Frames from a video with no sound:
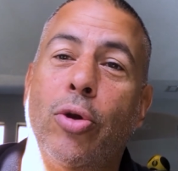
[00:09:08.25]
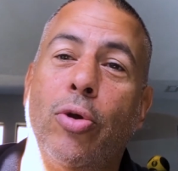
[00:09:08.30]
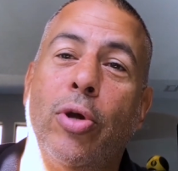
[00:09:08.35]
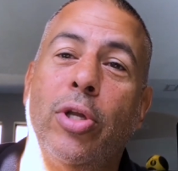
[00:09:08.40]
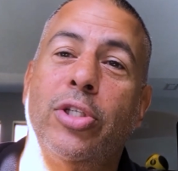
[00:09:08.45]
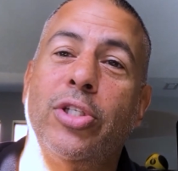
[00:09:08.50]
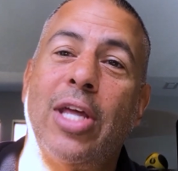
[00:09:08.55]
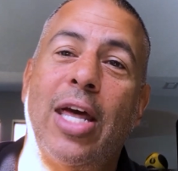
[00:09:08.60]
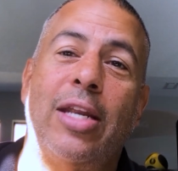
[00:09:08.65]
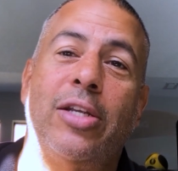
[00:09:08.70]

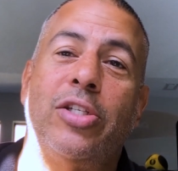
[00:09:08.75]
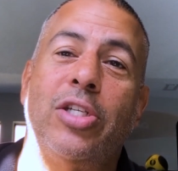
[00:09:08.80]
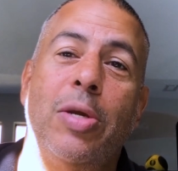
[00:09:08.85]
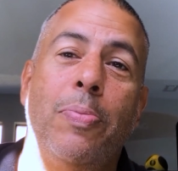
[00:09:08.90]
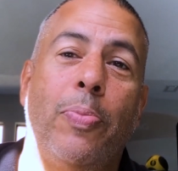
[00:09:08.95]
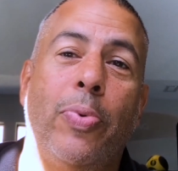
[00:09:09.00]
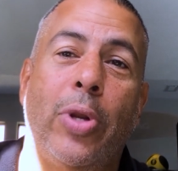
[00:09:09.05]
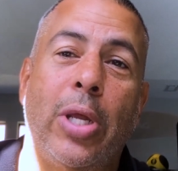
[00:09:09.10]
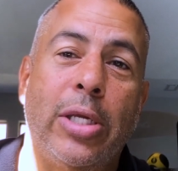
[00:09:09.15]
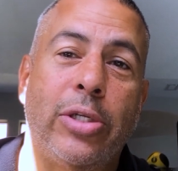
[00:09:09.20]
It's not as
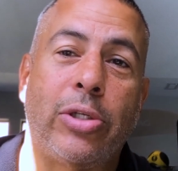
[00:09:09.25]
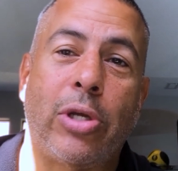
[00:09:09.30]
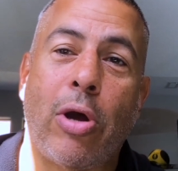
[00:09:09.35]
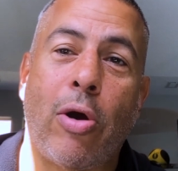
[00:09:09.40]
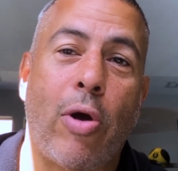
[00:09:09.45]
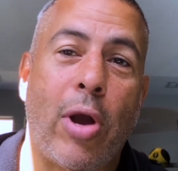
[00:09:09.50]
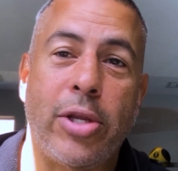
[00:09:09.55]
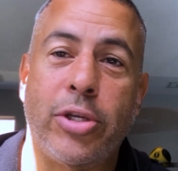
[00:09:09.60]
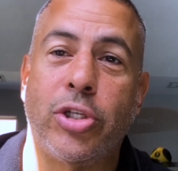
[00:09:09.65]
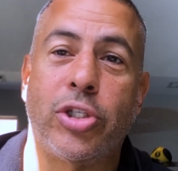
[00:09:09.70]
simple as,
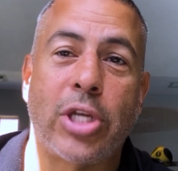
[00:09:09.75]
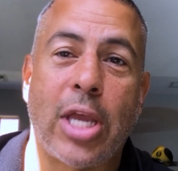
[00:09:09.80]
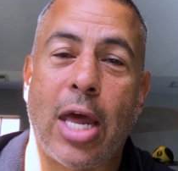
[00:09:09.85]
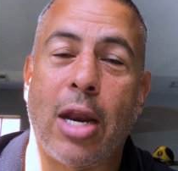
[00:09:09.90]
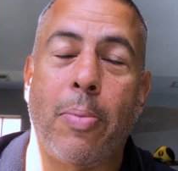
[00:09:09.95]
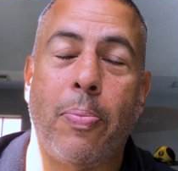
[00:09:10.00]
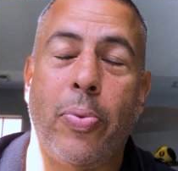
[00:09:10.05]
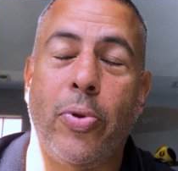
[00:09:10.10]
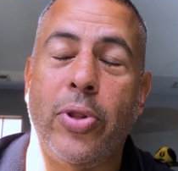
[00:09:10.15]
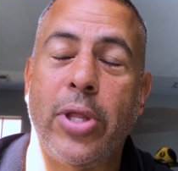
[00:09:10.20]
I just got
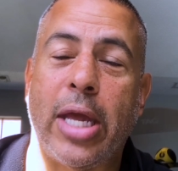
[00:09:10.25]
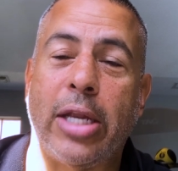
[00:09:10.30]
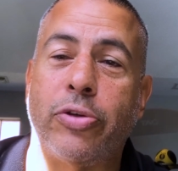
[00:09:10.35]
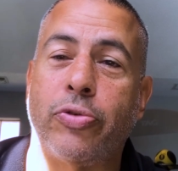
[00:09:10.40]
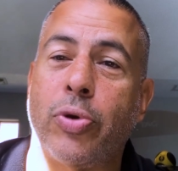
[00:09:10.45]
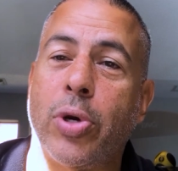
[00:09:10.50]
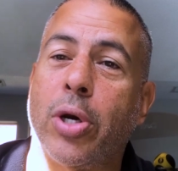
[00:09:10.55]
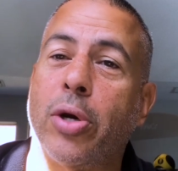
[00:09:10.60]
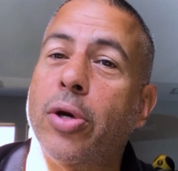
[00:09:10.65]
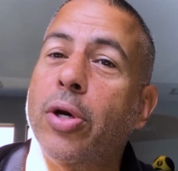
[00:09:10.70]
to pull that
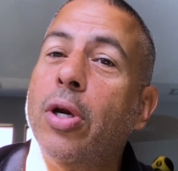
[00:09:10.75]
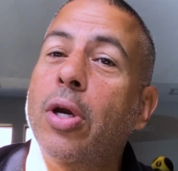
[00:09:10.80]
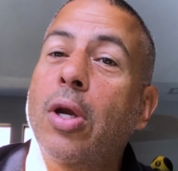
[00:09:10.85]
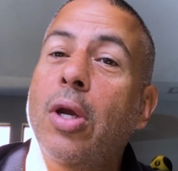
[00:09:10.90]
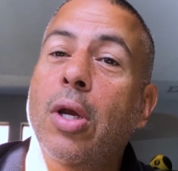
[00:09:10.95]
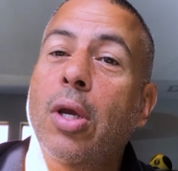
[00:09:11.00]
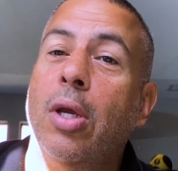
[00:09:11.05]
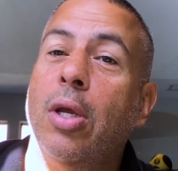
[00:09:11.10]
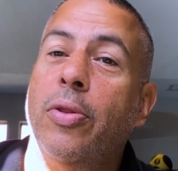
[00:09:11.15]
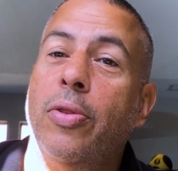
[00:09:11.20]
trigger.
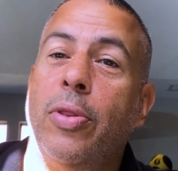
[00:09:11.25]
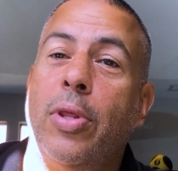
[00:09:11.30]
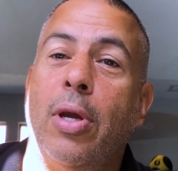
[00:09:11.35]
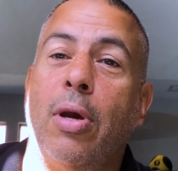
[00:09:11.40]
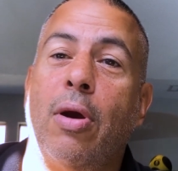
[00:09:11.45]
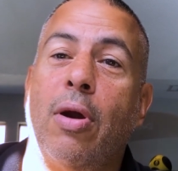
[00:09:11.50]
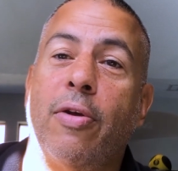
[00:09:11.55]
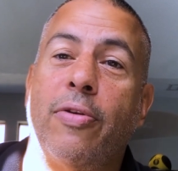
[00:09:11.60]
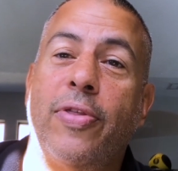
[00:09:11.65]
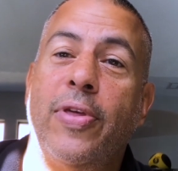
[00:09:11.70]

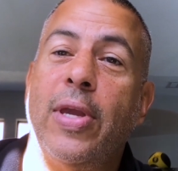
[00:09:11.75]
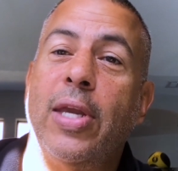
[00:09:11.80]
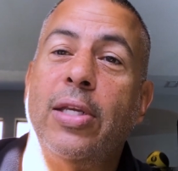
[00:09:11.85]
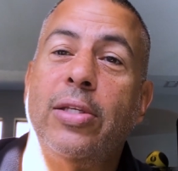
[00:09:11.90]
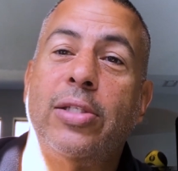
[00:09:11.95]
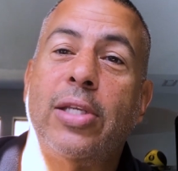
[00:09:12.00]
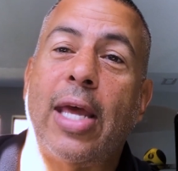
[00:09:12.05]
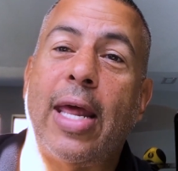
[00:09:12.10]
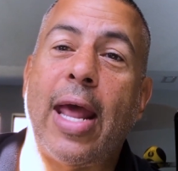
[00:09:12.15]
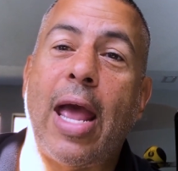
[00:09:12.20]
There are
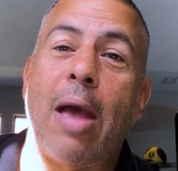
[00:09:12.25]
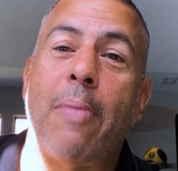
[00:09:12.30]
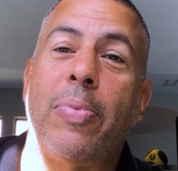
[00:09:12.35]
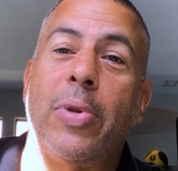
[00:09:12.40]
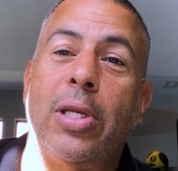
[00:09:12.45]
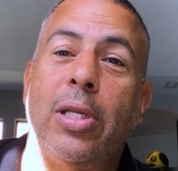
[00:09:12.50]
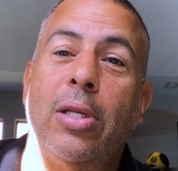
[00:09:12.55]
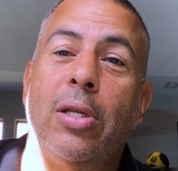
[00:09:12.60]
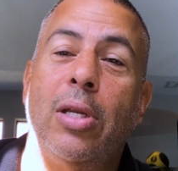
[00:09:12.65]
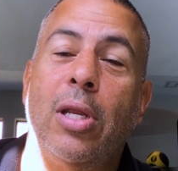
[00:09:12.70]
things that
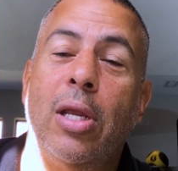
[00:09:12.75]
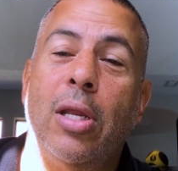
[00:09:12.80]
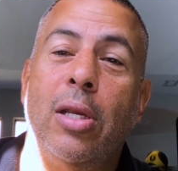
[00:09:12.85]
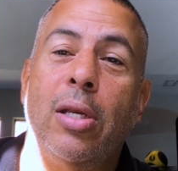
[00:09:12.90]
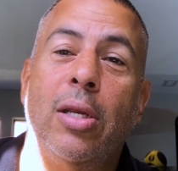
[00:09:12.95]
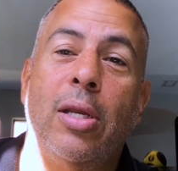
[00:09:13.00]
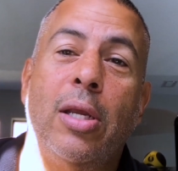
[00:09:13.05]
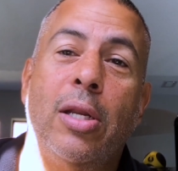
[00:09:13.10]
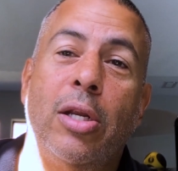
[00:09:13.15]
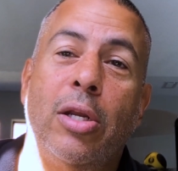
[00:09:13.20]
happen
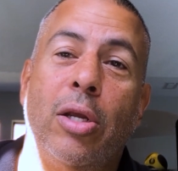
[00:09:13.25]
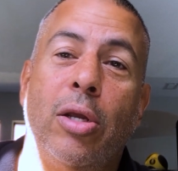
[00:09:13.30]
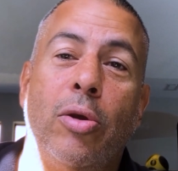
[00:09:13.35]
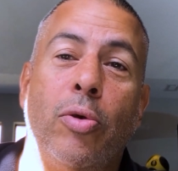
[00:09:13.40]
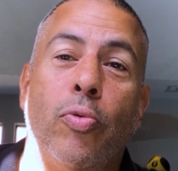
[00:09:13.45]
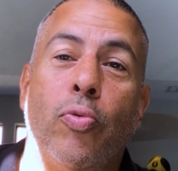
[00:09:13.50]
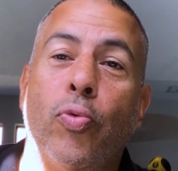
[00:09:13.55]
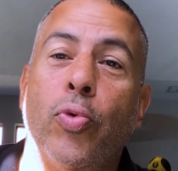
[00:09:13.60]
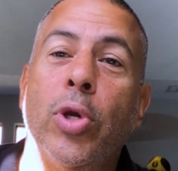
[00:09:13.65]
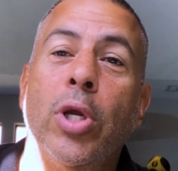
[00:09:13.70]
in a
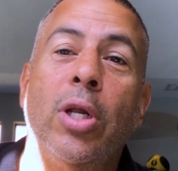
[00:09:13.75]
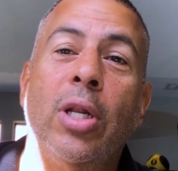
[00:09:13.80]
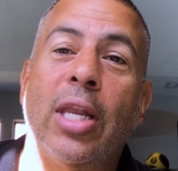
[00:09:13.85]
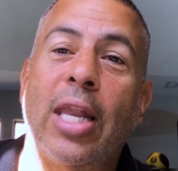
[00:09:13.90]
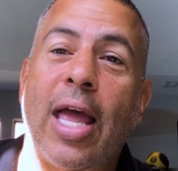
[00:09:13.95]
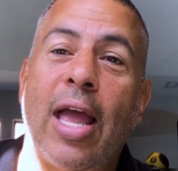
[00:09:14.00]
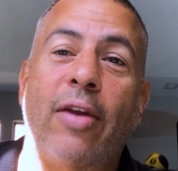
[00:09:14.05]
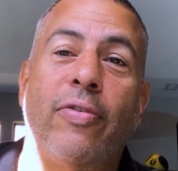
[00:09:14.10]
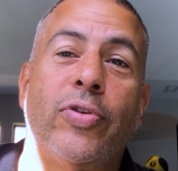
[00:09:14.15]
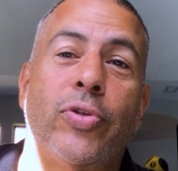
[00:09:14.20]
real
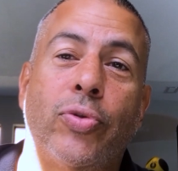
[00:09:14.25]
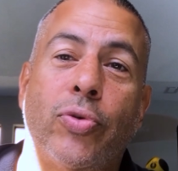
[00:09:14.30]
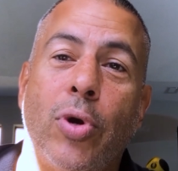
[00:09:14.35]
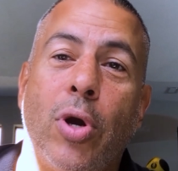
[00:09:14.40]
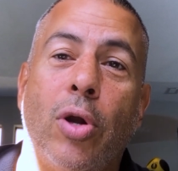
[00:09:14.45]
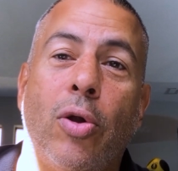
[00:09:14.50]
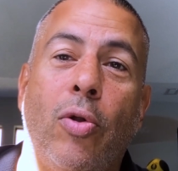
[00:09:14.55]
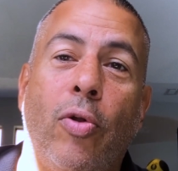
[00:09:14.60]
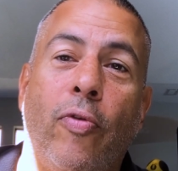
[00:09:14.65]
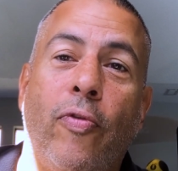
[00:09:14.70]
life
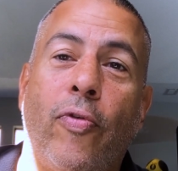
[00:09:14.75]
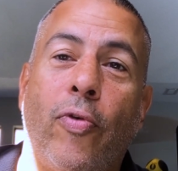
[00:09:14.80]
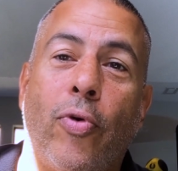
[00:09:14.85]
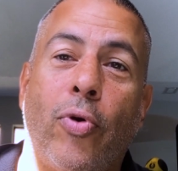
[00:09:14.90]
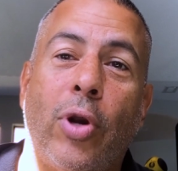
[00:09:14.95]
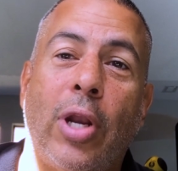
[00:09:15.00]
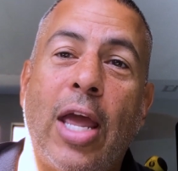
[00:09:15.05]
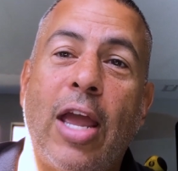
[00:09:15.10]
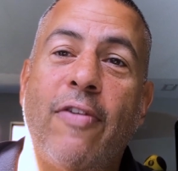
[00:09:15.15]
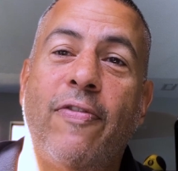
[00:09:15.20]
struggle
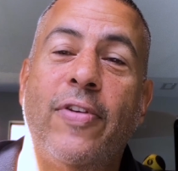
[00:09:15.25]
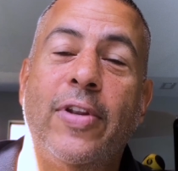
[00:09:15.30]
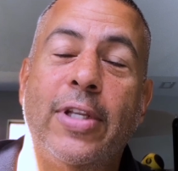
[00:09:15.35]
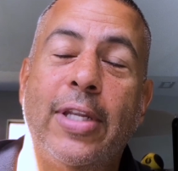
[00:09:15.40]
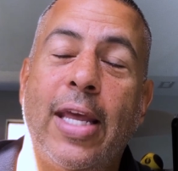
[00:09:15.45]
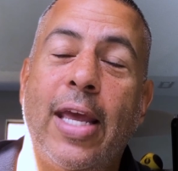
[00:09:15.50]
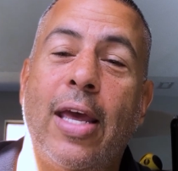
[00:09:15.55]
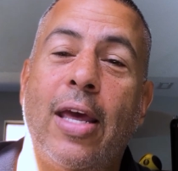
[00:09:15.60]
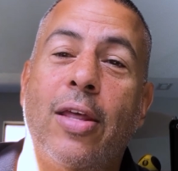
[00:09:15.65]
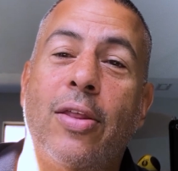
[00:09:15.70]
for life and
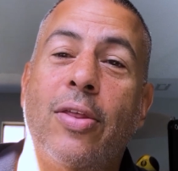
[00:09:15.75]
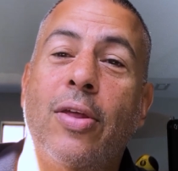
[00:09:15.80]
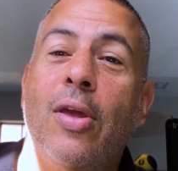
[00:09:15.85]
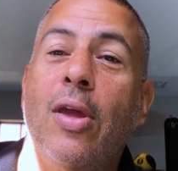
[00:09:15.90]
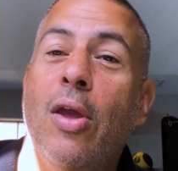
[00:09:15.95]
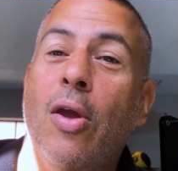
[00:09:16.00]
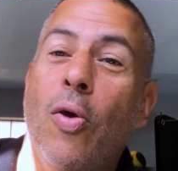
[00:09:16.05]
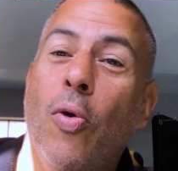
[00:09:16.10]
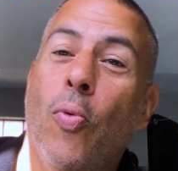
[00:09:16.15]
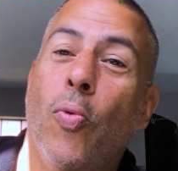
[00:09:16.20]
death
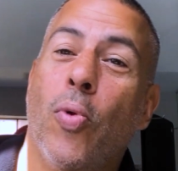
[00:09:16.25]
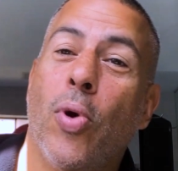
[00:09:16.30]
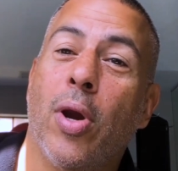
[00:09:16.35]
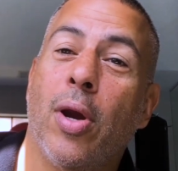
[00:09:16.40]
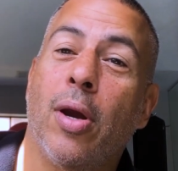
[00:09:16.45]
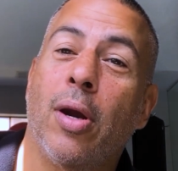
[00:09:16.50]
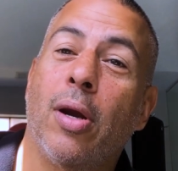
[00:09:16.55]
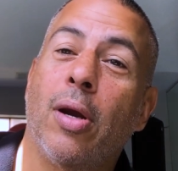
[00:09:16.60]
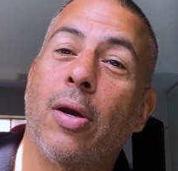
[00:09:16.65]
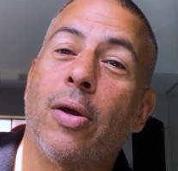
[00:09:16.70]

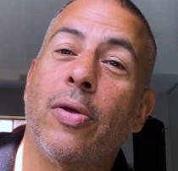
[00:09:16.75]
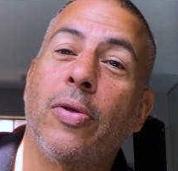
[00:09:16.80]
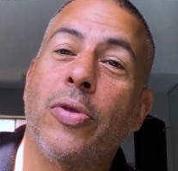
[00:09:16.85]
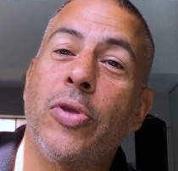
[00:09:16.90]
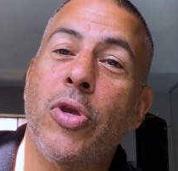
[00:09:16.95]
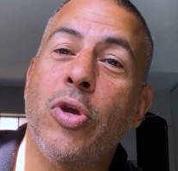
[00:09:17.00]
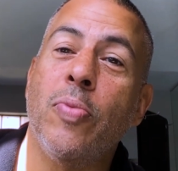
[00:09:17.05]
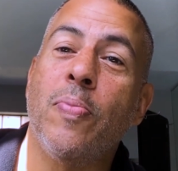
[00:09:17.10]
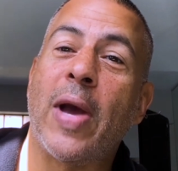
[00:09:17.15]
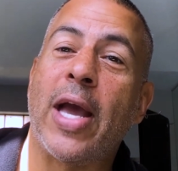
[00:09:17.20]
where
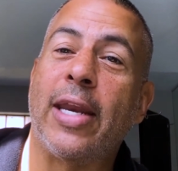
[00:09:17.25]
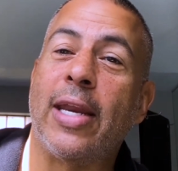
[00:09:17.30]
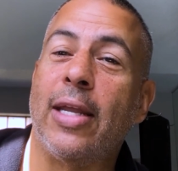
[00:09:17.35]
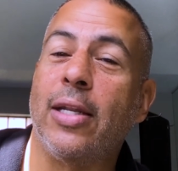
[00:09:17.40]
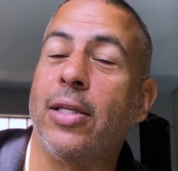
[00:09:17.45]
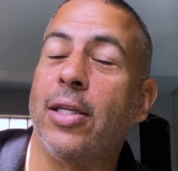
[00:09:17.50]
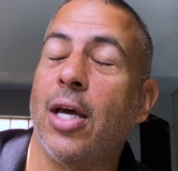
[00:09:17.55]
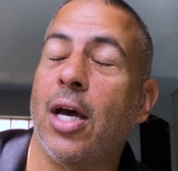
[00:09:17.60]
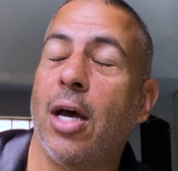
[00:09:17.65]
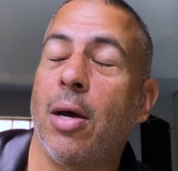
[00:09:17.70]
you might
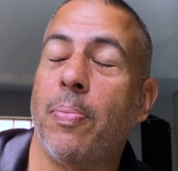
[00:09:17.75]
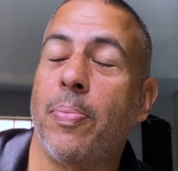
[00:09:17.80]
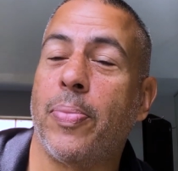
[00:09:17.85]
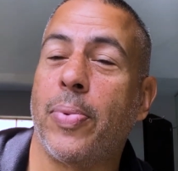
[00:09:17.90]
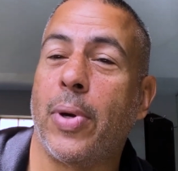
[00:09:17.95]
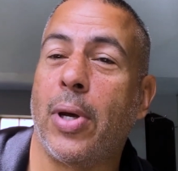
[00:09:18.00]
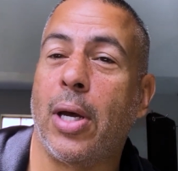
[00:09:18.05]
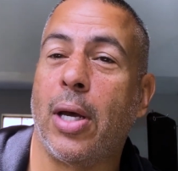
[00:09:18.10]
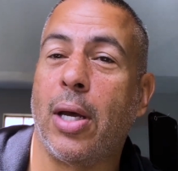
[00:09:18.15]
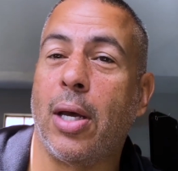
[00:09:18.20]
end up